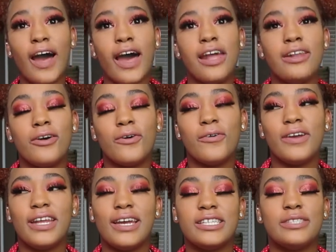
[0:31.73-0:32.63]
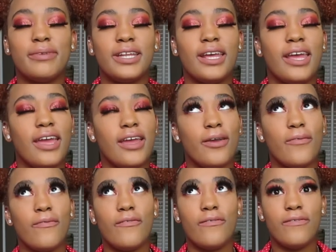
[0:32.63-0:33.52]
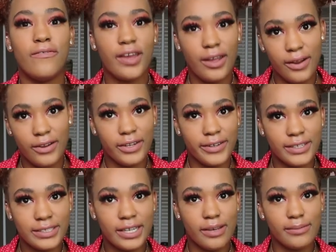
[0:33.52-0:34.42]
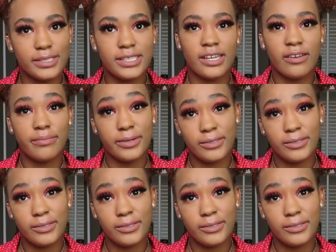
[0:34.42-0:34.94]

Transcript: I know it has been a very long time since I